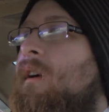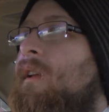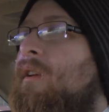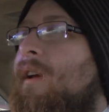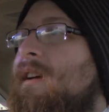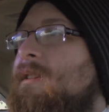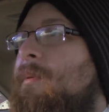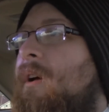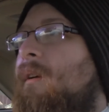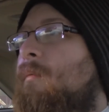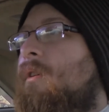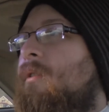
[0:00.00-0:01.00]
You guys are
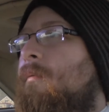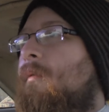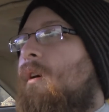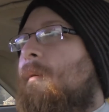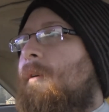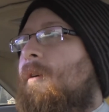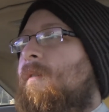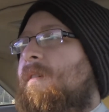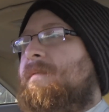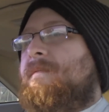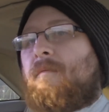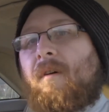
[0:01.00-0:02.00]
probably wondering where I'm going.
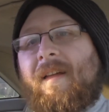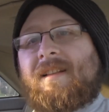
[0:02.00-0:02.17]
Well,